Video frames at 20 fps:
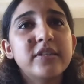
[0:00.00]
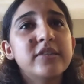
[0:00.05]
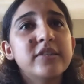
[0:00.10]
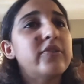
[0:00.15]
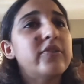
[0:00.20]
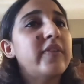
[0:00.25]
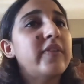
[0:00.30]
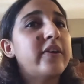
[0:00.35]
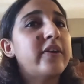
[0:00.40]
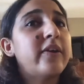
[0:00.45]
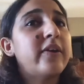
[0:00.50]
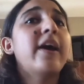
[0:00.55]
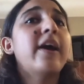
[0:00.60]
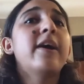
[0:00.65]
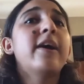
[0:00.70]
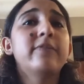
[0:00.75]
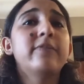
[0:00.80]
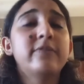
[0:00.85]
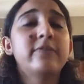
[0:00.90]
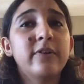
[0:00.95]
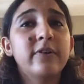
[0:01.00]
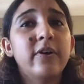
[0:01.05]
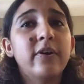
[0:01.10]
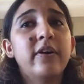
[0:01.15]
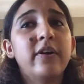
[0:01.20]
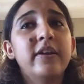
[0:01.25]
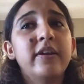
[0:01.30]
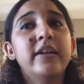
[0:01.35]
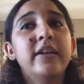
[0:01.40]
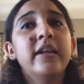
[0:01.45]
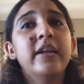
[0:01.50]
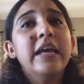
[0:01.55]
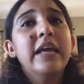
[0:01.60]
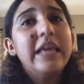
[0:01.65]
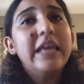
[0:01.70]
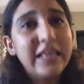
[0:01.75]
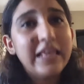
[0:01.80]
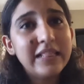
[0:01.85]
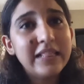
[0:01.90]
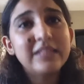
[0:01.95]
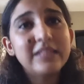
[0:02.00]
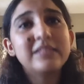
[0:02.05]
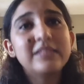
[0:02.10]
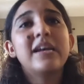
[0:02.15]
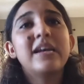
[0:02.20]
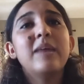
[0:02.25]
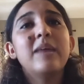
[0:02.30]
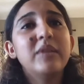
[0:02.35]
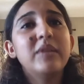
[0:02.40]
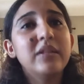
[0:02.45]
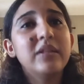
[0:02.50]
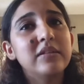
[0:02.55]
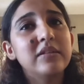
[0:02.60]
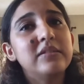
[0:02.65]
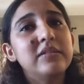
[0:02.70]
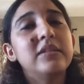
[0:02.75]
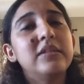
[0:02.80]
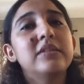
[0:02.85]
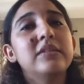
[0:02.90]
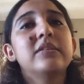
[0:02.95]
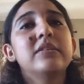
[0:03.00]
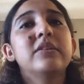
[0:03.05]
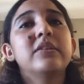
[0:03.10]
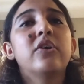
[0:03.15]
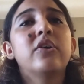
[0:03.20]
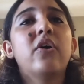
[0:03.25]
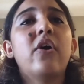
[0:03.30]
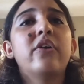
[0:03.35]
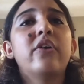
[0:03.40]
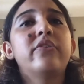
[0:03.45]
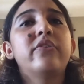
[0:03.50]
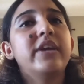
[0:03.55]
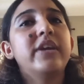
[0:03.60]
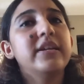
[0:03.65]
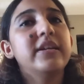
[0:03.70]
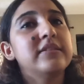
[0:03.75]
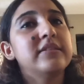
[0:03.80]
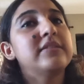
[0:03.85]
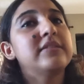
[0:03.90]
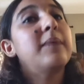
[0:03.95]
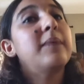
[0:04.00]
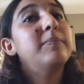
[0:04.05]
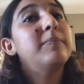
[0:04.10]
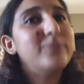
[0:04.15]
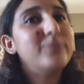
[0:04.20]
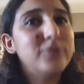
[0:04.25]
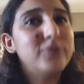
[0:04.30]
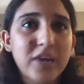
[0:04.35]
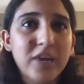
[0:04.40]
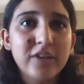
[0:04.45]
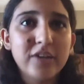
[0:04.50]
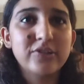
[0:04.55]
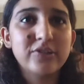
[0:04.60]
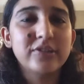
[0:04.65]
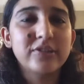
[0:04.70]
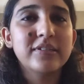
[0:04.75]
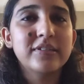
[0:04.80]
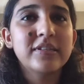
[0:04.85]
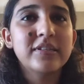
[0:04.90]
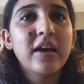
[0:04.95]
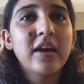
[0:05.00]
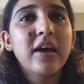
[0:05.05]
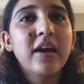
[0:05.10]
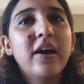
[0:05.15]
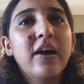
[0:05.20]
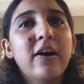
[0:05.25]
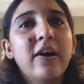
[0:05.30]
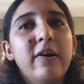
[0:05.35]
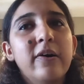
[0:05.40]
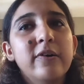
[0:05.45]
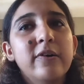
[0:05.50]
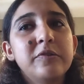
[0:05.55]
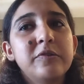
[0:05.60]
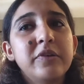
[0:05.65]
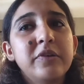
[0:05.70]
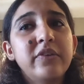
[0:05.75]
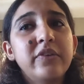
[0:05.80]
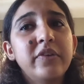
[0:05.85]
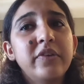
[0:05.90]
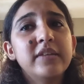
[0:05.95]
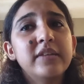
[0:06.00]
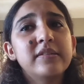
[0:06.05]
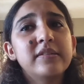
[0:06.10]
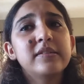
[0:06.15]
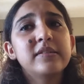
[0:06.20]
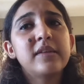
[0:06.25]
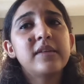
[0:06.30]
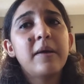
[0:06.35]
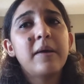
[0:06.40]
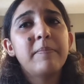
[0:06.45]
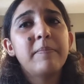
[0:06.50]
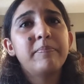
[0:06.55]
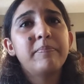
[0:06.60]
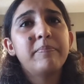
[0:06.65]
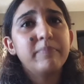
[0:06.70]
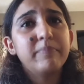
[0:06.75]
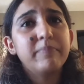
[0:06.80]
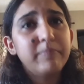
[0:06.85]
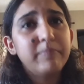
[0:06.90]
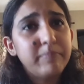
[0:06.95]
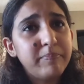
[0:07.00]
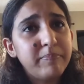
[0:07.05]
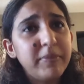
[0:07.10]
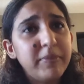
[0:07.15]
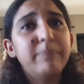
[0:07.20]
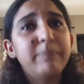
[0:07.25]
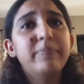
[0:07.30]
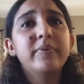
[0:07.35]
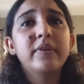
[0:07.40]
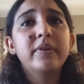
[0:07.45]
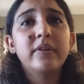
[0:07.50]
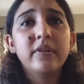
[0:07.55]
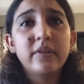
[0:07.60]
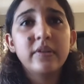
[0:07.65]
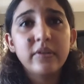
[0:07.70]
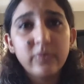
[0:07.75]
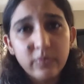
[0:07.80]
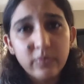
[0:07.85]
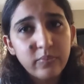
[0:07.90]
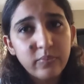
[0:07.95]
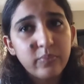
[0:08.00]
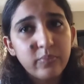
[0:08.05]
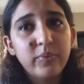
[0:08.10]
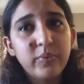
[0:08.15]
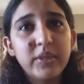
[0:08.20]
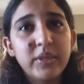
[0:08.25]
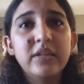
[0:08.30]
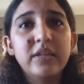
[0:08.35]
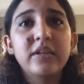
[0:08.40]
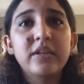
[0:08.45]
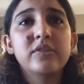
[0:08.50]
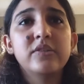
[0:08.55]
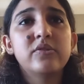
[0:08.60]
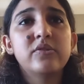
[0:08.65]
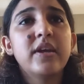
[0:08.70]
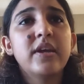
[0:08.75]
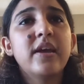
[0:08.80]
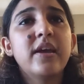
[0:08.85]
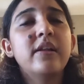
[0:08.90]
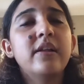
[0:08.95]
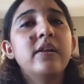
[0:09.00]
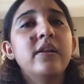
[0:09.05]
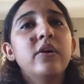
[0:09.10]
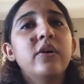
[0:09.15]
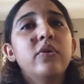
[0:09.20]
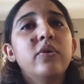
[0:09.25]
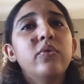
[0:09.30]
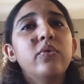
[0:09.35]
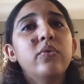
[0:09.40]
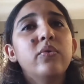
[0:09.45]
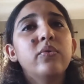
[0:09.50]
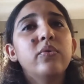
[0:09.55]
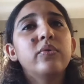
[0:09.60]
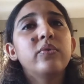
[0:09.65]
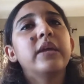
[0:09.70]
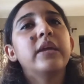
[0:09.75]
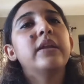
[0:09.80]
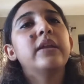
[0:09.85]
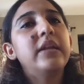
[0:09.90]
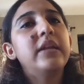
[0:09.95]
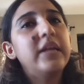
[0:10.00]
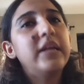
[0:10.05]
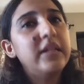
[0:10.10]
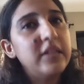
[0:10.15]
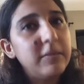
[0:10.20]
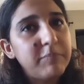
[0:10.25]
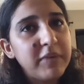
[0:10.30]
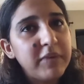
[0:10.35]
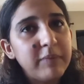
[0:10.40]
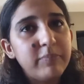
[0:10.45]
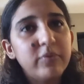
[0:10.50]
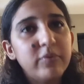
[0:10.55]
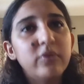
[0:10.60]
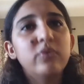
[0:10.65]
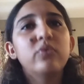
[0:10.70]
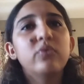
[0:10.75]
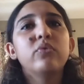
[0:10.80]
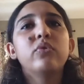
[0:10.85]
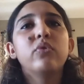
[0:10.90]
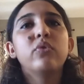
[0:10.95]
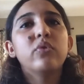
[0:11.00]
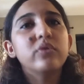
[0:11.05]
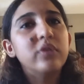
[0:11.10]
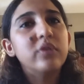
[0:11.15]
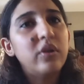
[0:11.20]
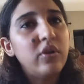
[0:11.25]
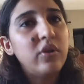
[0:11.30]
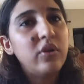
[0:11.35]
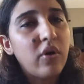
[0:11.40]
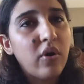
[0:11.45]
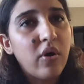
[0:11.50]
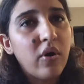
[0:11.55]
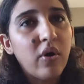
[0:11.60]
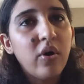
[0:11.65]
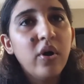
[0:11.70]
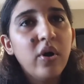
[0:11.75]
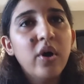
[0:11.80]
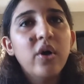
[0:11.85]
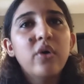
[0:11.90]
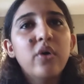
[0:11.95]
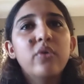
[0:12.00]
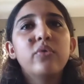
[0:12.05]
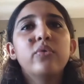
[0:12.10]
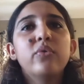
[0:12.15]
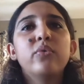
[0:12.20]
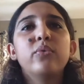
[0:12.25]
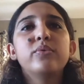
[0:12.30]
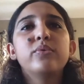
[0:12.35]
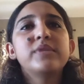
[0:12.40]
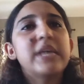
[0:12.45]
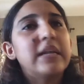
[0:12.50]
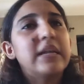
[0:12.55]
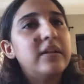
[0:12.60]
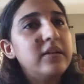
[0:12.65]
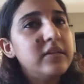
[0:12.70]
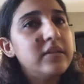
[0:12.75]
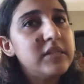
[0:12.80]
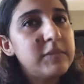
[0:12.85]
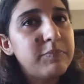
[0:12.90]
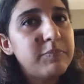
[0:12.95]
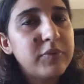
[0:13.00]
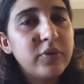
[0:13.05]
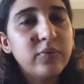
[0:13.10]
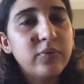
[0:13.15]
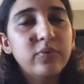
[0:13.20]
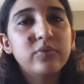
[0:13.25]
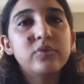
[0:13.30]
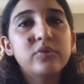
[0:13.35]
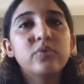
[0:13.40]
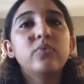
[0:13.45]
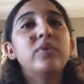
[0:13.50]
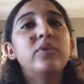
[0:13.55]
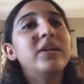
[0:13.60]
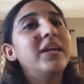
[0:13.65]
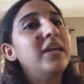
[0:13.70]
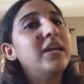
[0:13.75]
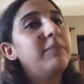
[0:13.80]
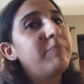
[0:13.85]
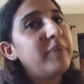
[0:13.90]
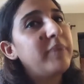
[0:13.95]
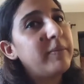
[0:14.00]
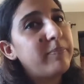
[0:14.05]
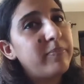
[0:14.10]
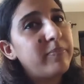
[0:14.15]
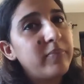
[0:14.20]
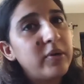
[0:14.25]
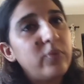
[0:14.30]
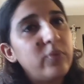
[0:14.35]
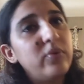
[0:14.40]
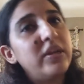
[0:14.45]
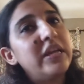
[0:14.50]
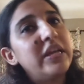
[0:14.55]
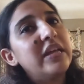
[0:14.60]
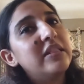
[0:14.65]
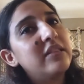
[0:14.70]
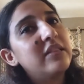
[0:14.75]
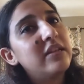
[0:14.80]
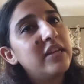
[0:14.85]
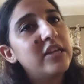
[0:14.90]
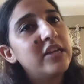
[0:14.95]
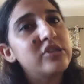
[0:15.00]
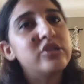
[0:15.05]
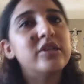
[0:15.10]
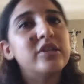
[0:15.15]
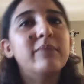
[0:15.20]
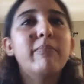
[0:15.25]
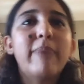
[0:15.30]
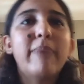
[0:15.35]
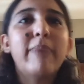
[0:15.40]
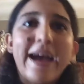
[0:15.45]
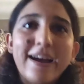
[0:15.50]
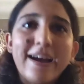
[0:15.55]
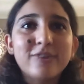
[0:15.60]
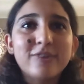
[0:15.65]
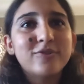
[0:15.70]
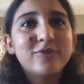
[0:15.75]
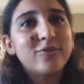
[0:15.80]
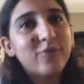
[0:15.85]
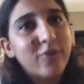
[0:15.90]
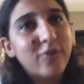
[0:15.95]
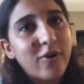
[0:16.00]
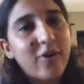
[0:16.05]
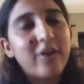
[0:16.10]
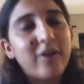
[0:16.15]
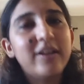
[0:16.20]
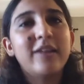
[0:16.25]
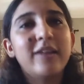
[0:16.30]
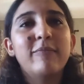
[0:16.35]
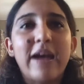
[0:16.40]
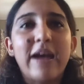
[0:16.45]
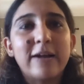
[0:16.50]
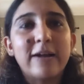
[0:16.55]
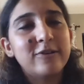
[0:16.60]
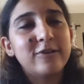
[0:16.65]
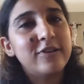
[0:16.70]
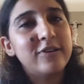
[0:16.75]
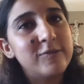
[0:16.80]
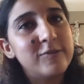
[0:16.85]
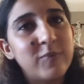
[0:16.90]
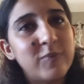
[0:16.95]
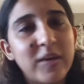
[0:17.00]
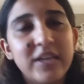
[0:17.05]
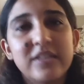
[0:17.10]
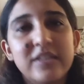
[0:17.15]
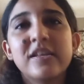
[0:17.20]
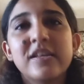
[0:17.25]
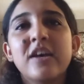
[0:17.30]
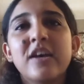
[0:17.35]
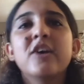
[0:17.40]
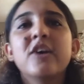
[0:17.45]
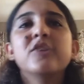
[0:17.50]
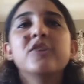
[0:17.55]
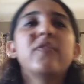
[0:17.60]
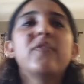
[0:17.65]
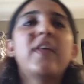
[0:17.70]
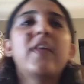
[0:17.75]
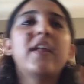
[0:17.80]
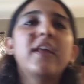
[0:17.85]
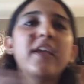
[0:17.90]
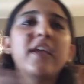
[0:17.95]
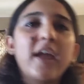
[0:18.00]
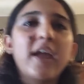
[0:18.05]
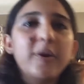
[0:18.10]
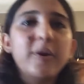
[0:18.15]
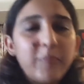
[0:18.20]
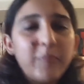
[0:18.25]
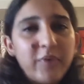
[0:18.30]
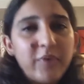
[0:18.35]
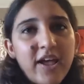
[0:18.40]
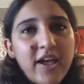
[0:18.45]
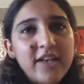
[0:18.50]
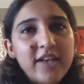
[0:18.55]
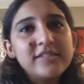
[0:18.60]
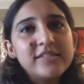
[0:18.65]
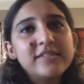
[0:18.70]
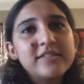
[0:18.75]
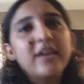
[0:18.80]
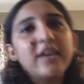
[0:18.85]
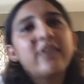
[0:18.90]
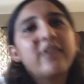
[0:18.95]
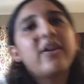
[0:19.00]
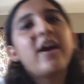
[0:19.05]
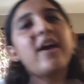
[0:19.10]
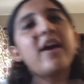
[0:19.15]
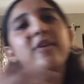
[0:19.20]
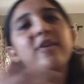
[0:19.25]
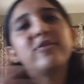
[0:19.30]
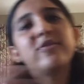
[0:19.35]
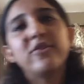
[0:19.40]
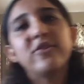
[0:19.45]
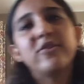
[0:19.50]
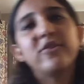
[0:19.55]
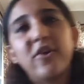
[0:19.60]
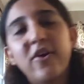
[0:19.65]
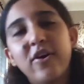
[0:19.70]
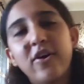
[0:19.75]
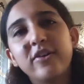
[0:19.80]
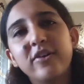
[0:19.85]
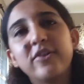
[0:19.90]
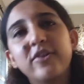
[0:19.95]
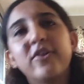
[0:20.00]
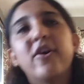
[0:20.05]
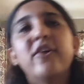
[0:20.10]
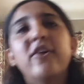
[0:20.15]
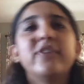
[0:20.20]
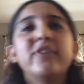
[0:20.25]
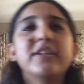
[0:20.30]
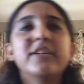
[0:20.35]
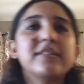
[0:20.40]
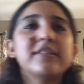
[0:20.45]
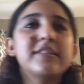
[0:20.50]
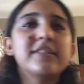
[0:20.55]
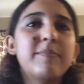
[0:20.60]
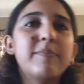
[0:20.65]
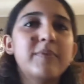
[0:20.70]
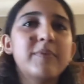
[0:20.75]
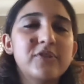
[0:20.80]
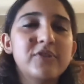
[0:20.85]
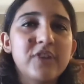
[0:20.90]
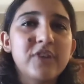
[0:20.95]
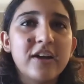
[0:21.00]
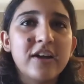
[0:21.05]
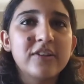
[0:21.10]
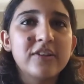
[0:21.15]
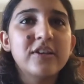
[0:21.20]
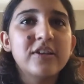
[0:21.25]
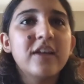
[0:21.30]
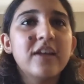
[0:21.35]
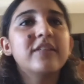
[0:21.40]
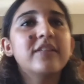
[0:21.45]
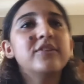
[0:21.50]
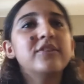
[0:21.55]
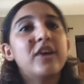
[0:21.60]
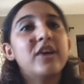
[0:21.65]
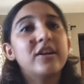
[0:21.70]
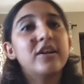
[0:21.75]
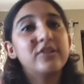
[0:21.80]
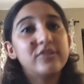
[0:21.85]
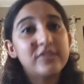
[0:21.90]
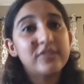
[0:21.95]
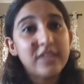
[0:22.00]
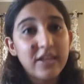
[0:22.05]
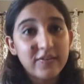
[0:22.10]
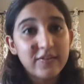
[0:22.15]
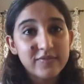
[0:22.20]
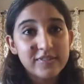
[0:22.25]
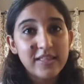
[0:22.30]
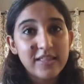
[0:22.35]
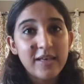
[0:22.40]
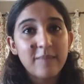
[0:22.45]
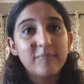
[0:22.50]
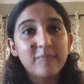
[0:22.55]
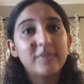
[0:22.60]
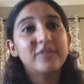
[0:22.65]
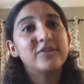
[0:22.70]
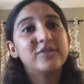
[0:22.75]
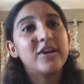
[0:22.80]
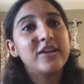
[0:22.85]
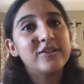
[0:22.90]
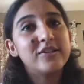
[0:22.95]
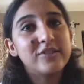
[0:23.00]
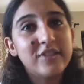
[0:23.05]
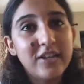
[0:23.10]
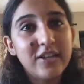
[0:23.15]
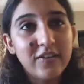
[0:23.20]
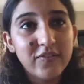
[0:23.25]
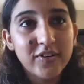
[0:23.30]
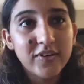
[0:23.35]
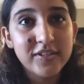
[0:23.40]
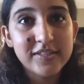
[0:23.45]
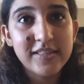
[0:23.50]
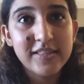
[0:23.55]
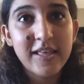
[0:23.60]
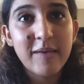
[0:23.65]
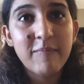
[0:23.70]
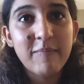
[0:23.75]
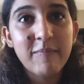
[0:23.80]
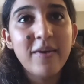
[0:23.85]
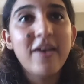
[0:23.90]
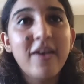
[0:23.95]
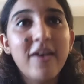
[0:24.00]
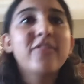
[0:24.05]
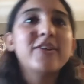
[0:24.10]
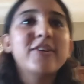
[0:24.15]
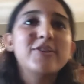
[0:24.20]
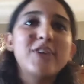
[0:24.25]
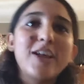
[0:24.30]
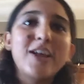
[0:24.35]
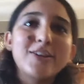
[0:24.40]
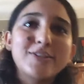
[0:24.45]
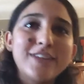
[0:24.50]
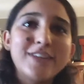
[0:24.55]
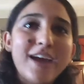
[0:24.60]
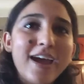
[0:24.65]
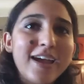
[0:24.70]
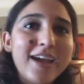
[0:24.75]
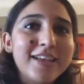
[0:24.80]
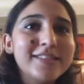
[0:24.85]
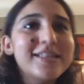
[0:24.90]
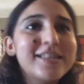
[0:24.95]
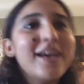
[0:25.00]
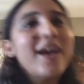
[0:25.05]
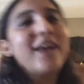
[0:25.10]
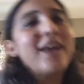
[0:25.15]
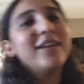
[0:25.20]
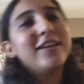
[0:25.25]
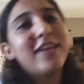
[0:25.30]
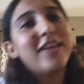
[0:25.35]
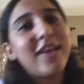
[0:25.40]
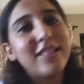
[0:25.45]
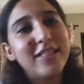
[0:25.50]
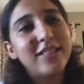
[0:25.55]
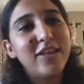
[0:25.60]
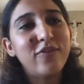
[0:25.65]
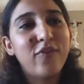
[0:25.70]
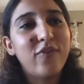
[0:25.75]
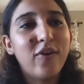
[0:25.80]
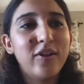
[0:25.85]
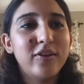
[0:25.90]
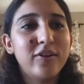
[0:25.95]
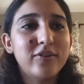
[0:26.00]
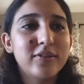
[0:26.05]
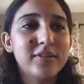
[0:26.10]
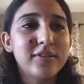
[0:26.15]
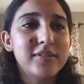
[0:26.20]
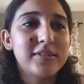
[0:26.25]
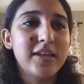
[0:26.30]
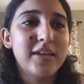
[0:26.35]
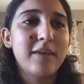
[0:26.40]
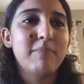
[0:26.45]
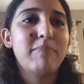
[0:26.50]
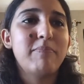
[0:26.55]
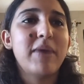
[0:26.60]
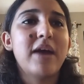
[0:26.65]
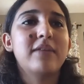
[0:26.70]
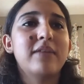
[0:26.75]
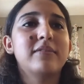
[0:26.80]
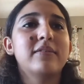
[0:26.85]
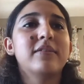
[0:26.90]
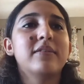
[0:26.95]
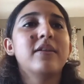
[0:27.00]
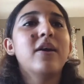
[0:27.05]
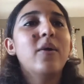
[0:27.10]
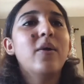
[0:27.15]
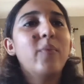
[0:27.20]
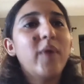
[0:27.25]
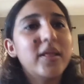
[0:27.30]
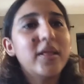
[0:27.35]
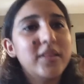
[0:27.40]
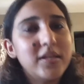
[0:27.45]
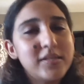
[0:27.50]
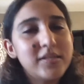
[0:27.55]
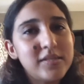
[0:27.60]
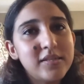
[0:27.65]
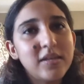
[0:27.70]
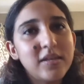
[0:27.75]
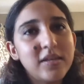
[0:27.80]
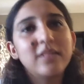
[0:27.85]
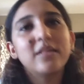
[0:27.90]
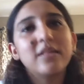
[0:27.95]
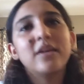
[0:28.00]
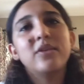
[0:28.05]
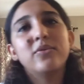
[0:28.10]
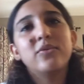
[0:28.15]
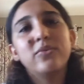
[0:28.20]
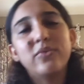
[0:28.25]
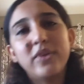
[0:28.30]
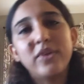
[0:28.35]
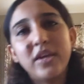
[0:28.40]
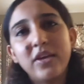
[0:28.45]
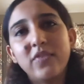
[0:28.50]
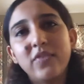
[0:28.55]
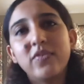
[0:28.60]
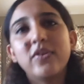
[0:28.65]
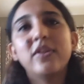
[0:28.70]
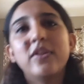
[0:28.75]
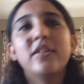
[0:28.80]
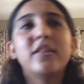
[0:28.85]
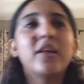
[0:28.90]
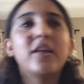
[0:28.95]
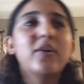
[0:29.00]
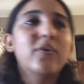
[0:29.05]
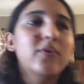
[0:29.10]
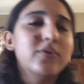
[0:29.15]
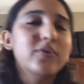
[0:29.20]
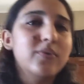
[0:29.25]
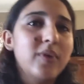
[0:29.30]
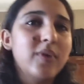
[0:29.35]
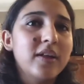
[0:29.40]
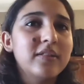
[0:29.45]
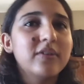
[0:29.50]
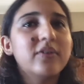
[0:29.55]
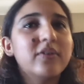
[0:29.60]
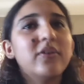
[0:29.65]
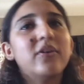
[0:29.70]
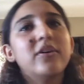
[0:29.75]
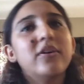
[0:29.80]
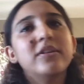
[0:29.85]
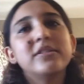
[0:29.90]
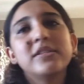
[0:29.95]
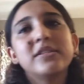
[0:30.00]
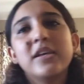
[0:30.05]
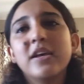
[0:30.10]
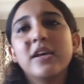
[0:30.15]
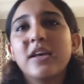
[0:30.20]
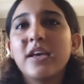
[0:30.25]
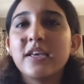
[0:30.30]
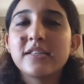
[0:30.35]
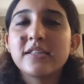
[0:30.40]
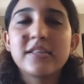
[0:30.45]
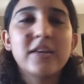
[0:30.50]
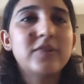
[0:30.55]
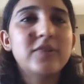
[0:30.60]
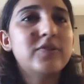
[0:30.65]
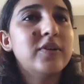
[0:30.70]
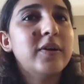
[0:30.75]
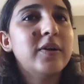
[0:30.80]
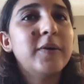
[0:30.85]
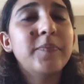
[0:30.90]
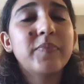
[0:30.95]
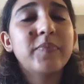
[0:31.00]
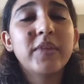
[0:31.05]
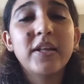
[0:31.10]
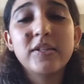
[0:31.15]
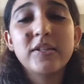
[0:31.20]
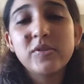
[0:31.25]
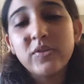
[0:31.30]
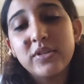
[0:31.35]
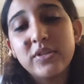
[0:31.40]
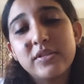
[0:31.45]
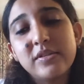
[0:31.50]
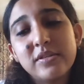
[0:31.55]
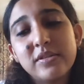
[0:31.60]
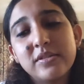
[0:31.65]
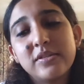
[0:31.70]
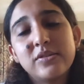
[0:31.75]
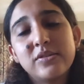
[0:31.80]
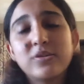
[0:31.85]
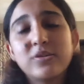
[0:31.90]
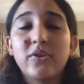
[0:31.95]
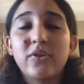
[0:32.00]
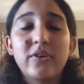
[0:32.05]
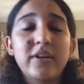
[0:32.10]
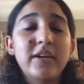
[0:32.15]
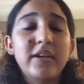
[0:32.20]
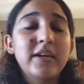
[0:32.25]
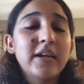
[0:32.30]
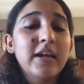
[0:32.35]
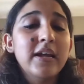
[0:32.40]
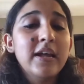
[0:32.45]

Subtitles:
And so they cry out to God, and in this time and in this season, God raises up judges. So he raises up people within Israel who can lead the people, who know the law, who settle disputes, who lead the nation back to God and back to his ways. So they get oppressed, they cry out to God, God raises up a judge, the judge saves them, the judge delivers them, the judge dies, and again, they fall into the same pattern where they sin, they do evil, they go to other gods, etc. And so this is the story.